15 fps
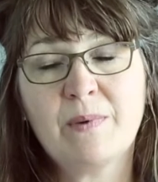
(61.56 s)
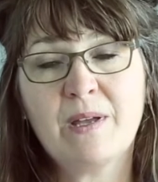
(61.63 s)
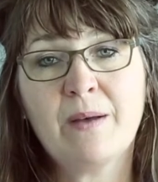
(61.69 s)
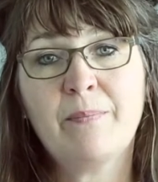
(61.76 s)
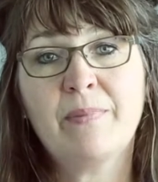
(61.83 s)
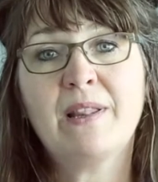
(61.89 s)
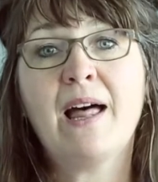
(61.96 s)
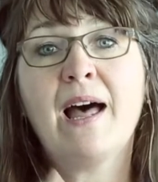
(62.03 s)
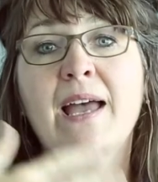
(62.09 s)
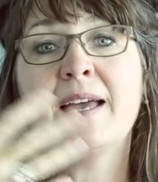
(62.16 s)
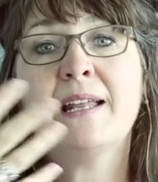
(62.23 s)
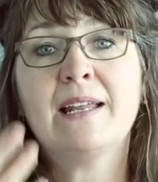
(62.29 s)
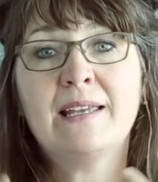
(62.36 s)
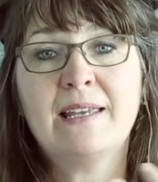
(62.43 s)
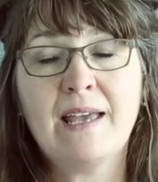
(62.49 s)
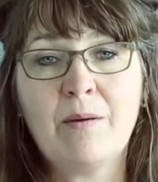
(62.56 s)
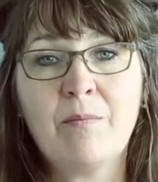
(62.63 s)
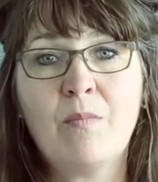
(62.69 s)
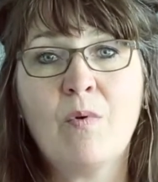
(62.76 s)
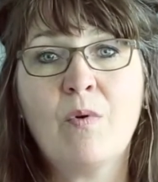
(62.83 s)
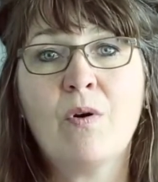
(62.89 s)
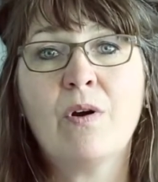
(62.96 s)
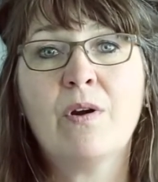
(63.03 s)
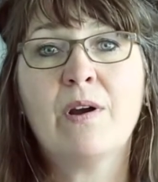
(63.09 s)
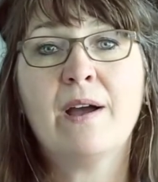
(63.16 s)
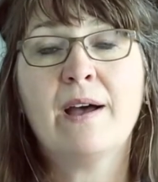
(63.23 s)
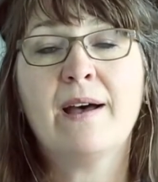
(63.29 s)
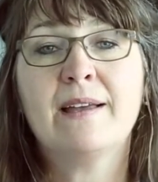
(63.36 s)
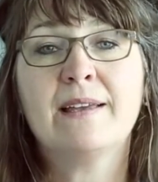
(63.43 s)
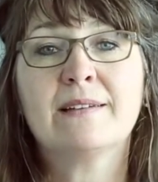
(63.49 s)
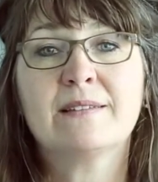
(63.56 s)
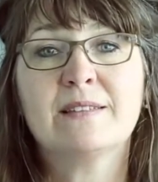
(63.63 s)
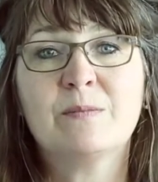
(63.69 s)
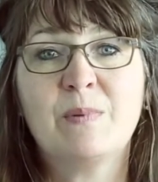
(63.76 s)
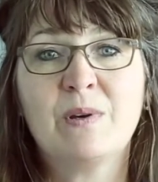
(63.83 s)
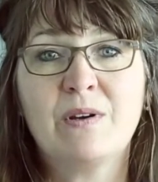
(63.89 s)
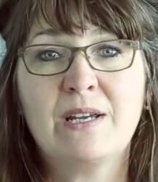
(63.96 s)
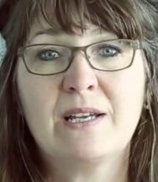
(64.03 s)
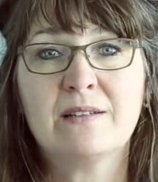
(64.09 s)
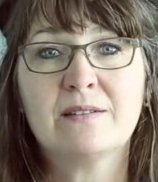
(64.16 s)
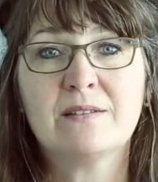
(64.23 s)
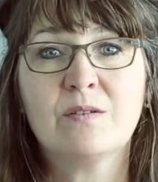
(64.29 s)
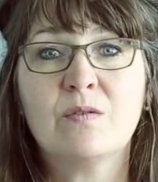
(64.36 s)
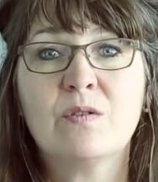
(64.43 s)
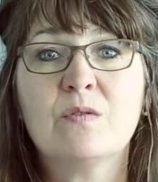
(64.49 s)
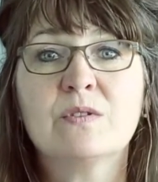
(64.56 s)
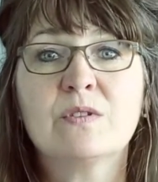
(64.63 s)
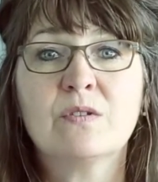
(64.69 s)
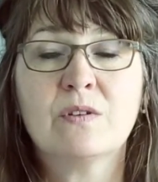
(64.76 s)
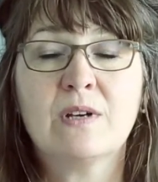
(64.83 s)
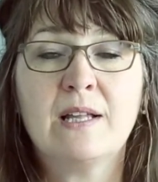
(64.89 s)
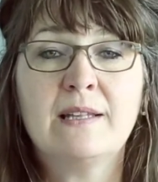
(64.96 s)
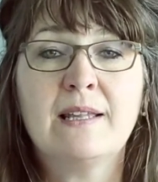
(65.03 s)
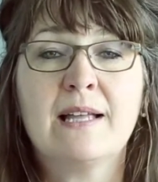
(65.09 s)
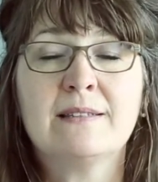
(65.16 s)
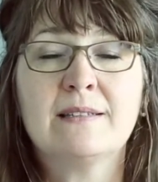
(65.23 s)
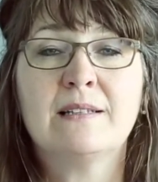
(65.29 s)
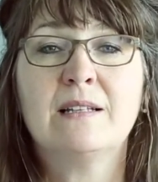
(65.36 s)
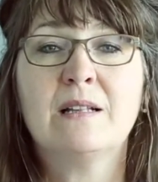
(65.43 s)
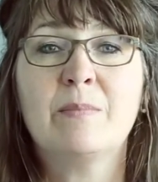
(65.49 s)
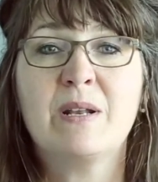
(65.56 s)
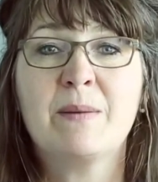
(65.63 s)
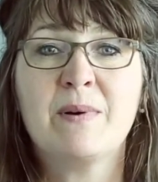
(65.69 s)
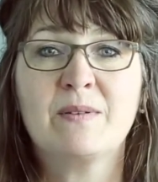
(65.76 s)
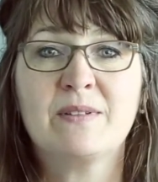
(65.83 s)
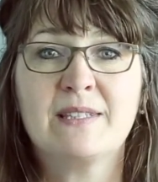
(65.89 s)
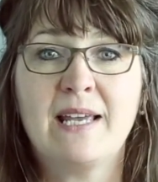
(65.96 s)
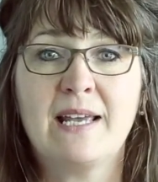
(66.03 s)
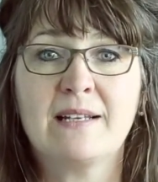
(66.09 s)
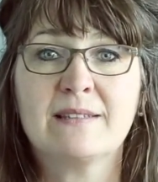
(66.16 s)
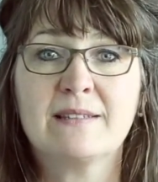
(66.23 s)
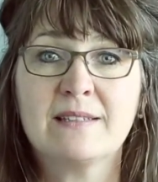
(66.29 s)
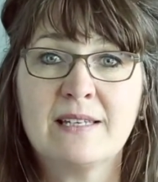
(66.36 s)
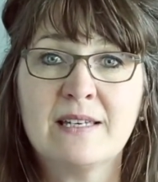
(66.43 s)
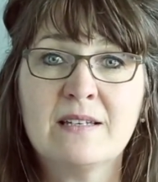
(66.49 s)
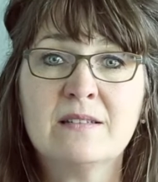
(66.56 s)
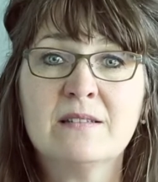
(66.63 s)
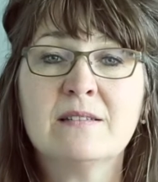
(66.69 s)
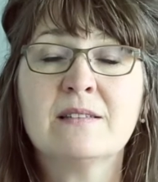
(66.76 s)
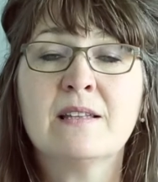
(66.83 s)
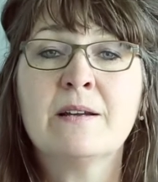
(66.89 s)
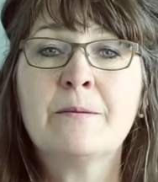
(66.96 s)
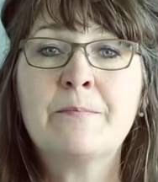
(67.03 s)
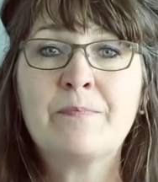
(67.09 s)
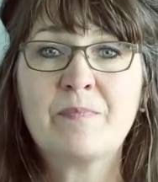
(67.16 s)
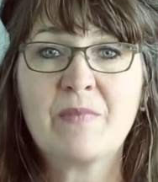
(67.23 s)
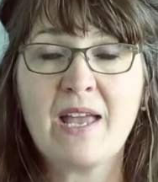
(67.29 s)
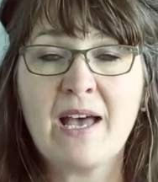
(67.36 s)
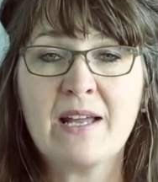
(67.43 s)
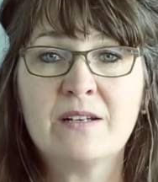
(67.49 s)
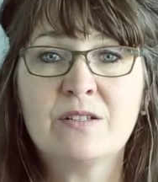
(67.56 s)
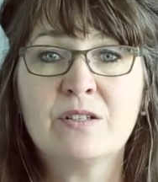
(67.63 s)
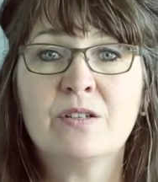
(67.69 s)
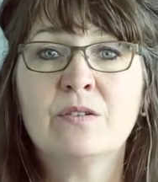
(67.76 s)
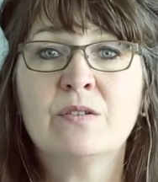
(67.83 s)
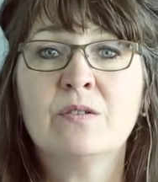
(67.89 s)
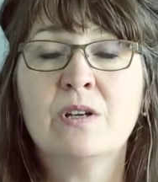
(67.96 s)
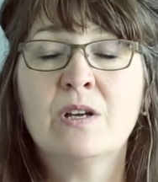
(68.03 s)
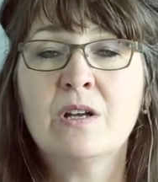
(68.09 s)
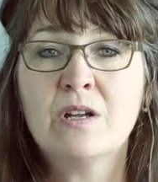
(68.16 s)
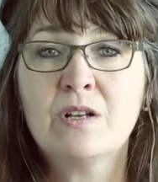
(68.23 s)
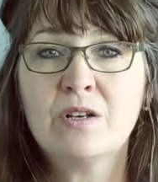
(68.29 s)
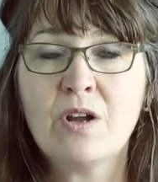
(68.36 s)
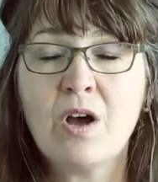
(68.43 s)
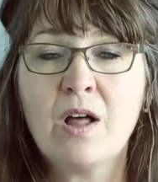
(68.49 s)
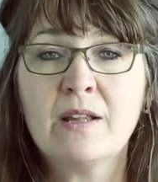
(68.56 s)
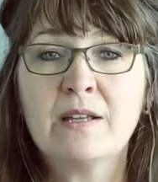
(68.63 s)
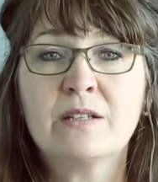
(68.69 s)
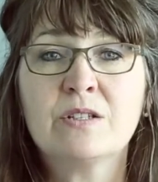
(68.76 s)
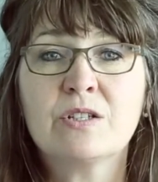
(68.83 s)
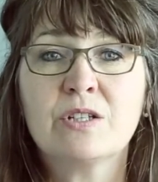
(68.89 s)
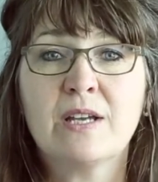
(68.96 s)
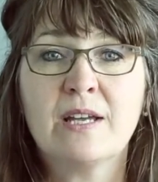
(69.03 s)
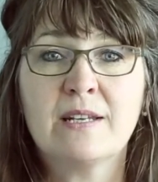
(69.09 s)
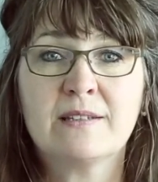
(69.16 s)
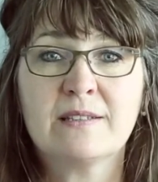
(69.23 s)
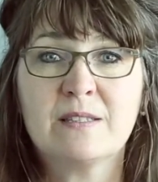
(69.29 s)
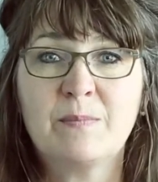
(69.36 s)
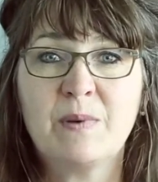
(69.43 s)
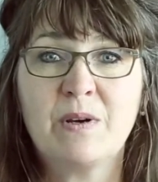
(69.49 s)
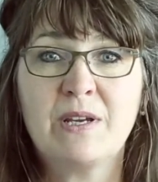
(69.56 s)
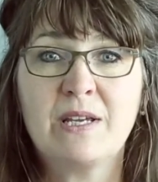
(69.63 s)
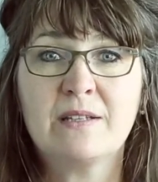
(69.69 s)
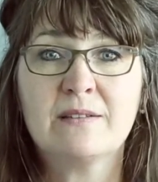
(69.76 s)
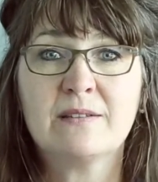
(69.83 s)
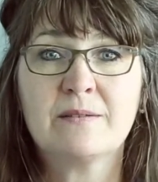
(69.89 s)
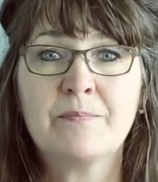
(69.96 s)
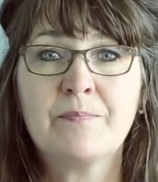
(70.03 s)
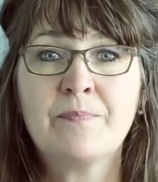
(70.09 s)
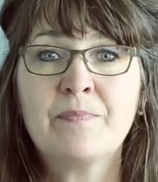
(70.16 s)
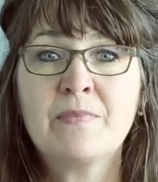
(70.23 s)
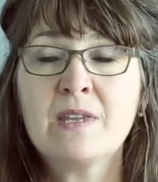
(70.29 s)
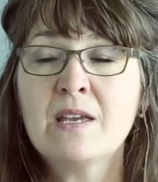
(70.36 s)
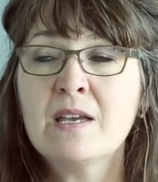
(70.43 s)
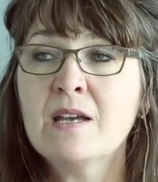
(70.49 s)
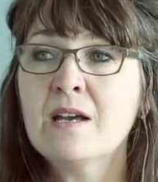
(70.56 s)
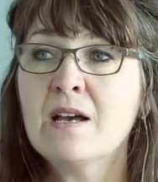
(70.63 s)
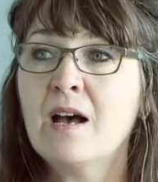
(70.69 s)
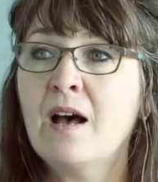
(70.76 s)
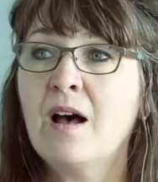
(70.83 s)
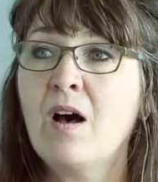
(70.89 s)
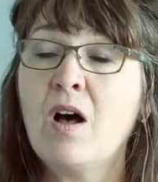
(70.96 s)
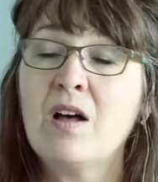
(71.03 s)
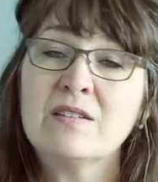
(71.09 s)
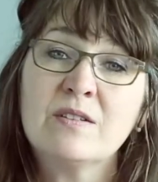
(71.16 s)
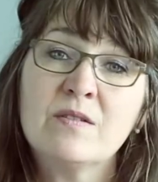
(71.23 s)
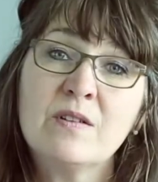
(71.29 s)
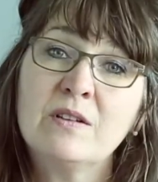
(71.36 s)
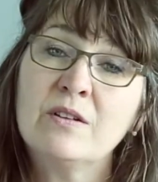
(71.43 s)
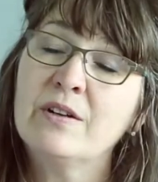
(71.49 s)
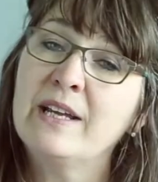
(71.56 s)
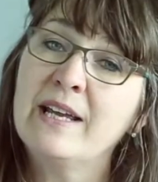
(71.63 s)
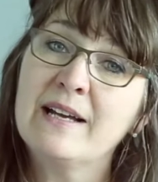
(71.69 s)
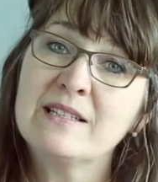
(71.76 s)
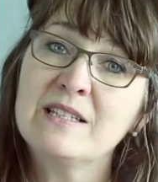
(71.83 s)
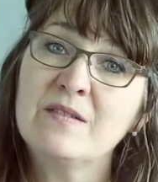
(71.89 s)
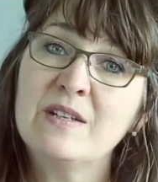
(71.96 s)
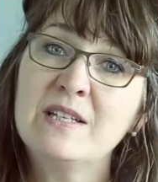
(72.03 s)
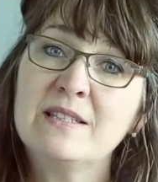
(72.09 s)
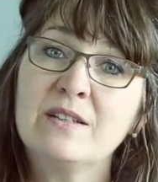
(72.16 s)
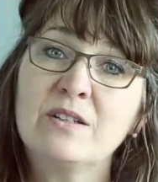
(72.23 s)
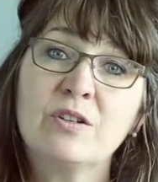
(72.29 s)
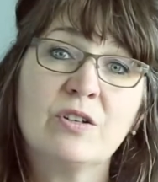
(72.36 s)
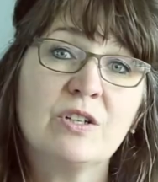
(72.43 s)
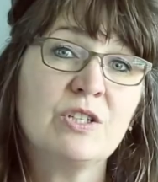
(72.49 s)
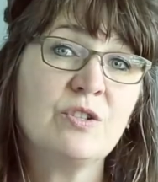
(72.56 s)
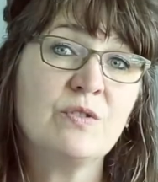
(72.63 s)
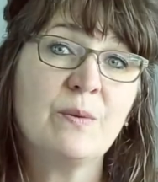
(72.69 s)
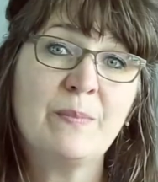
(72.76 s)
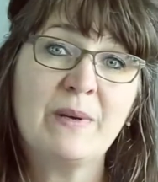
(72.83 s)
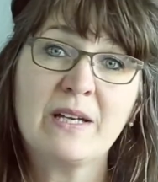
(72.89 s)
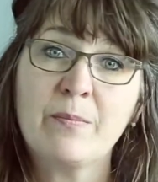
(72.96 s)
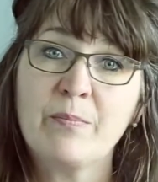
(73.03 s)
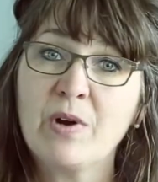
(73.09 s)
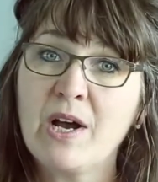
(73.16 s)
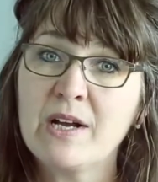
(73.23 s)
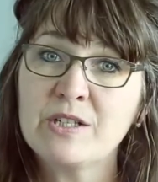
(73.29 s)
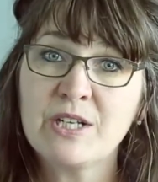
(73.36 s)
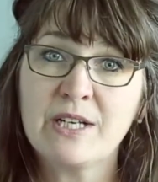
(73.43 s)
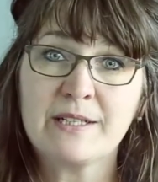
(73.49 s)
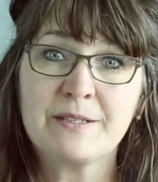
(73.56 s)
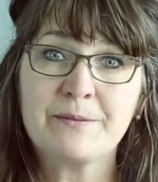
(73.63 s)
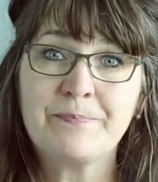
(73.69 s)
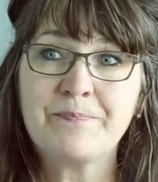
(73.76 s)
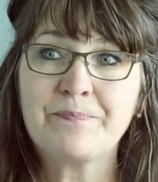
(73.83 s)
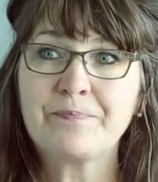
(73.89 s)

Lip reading: apply it and get more experience. So that's a little bit about SAKE: skills, attitude, knowledge, and experience. Also, the learning activities encourage you to pick a project,